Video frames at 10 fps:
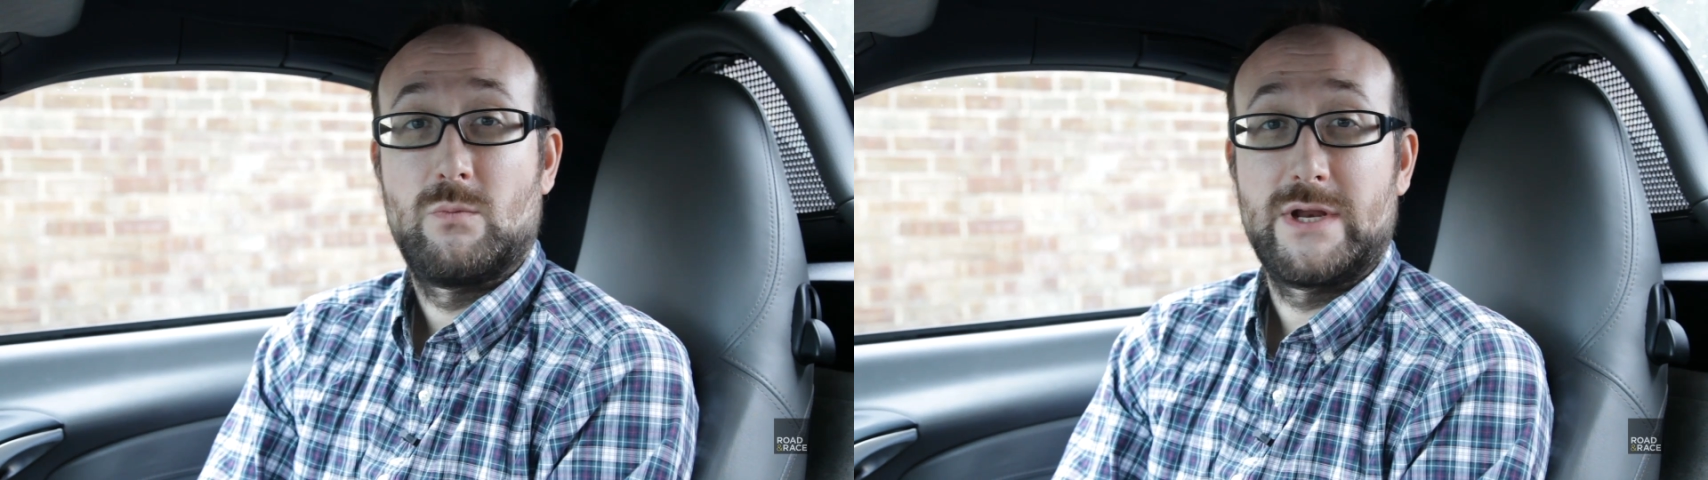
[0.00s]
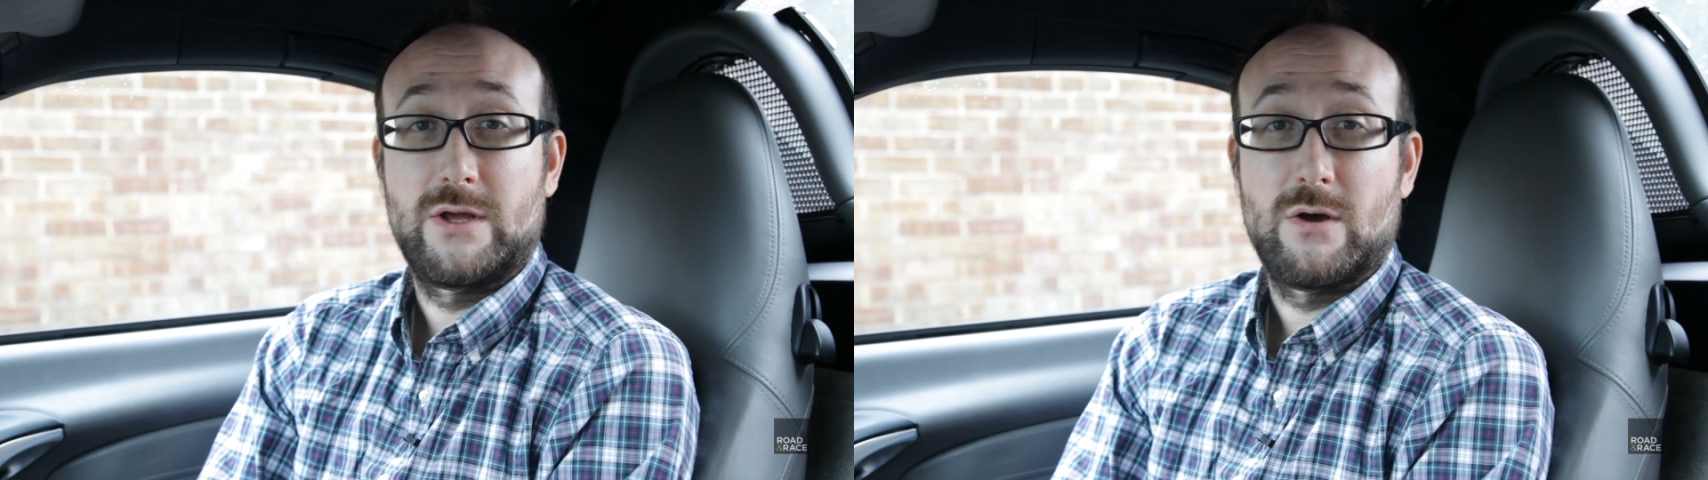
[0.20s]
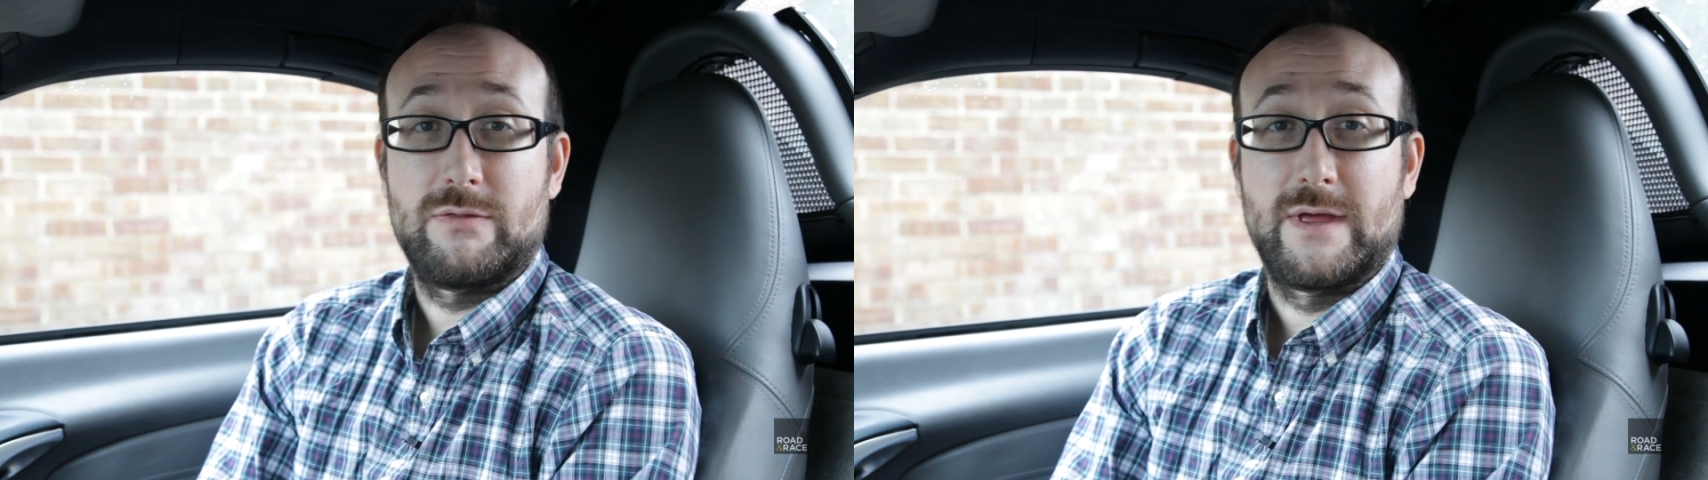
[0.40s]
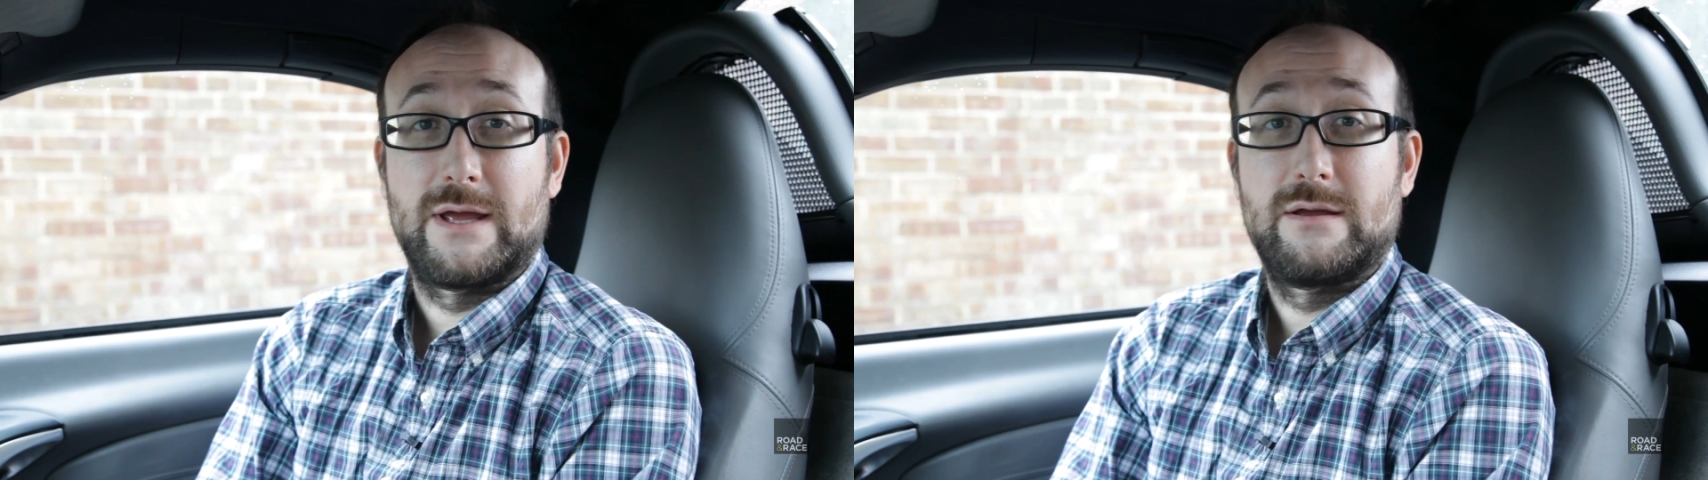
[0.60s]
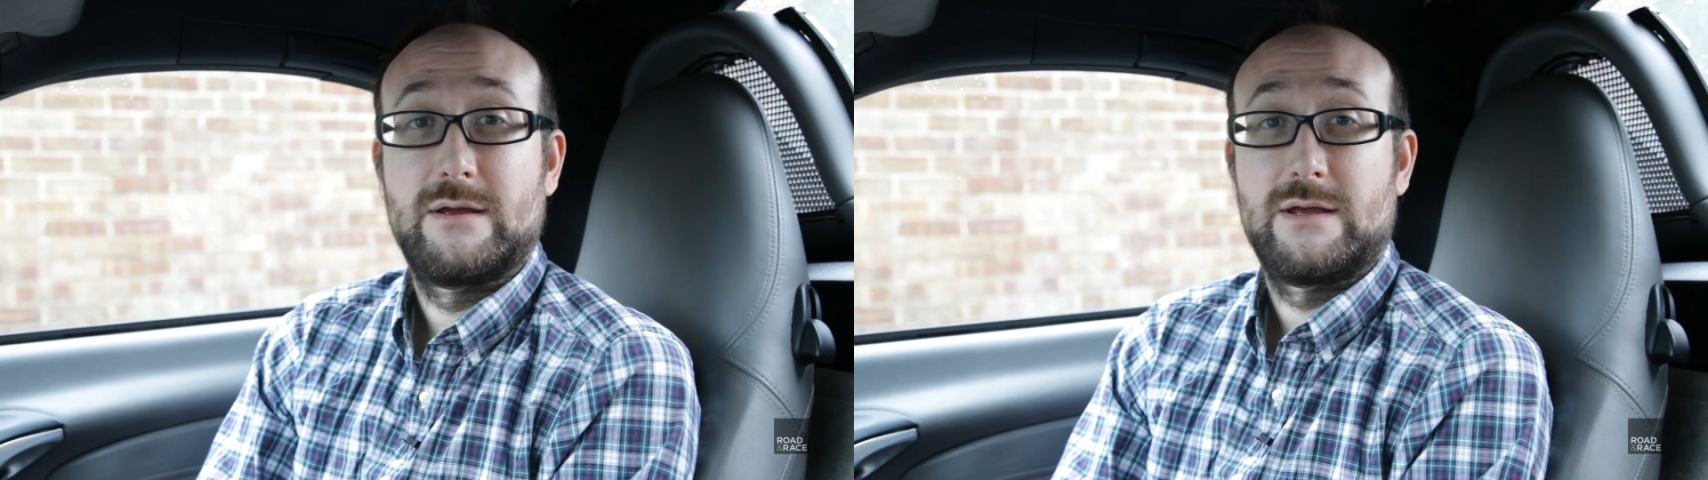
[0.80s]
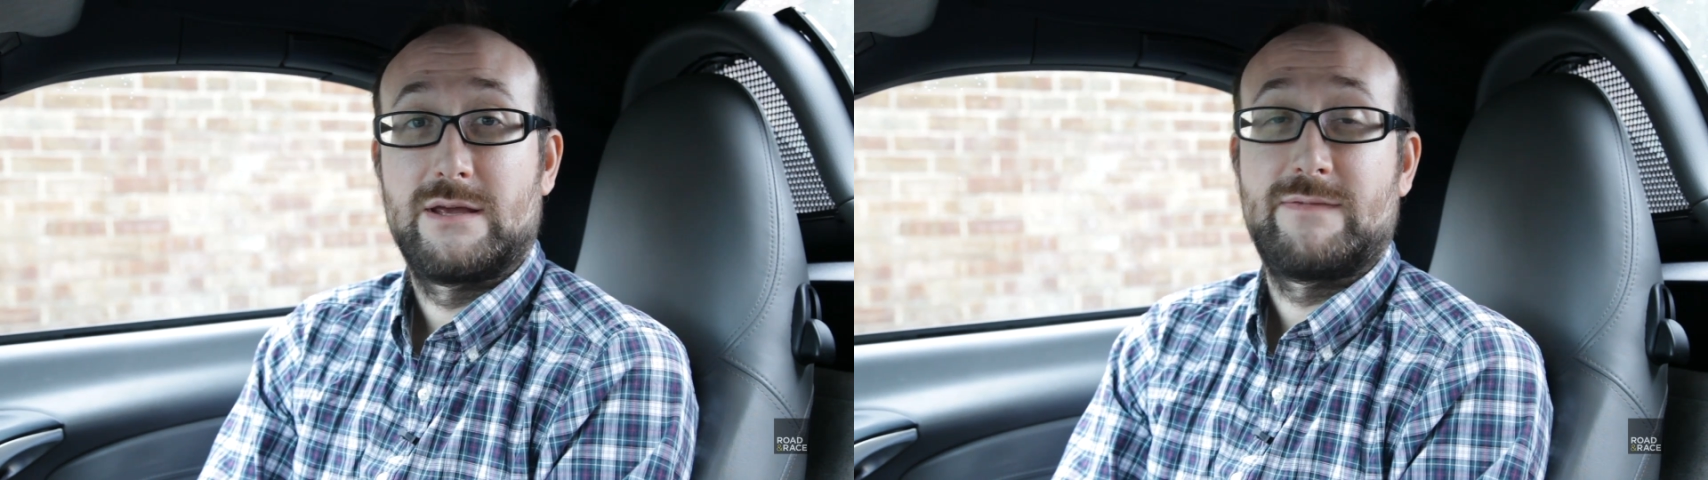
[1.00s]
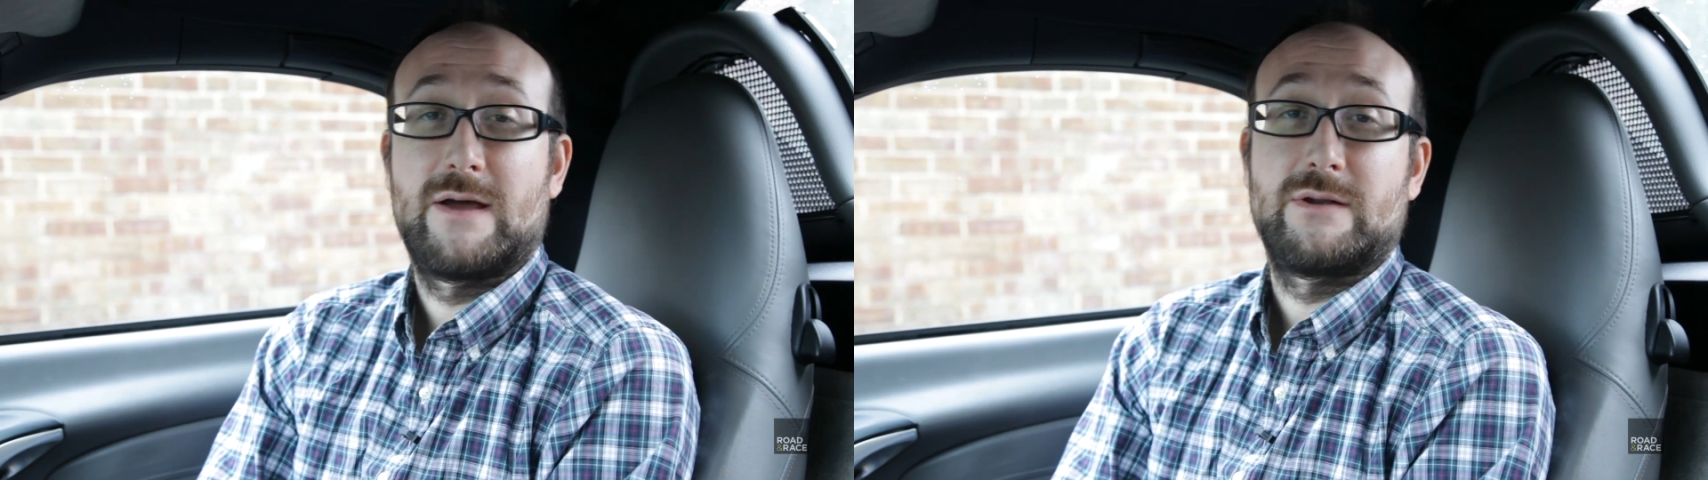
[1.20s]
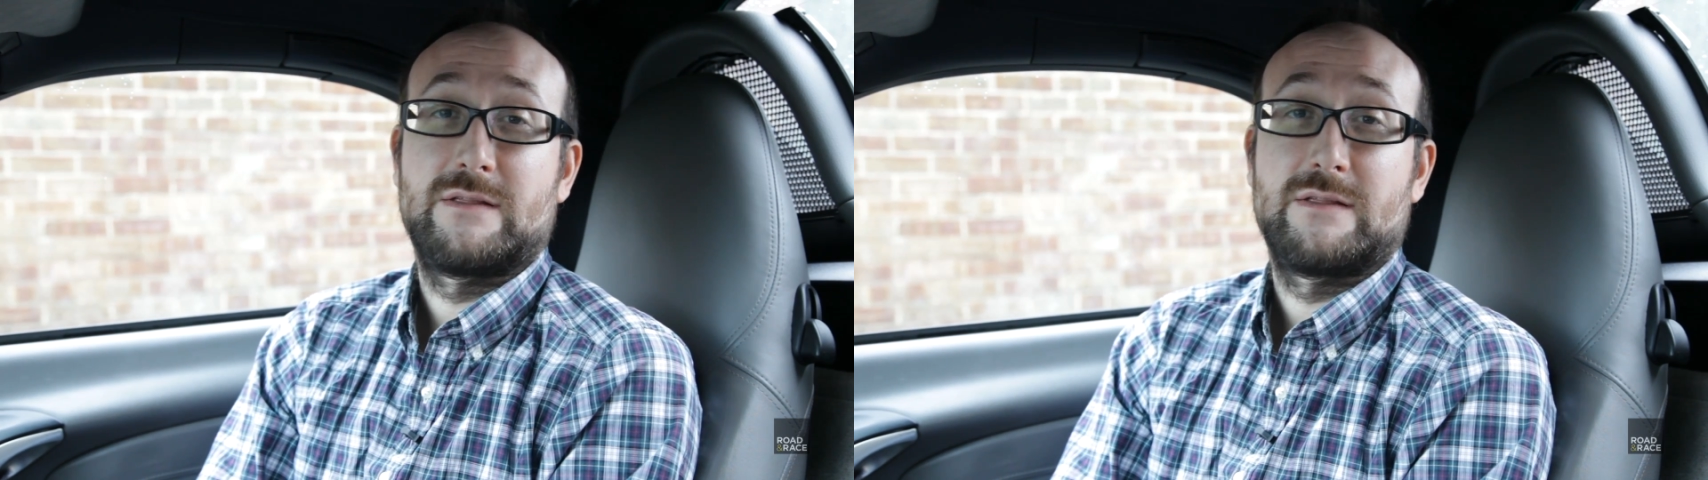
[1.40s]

When he got there, he found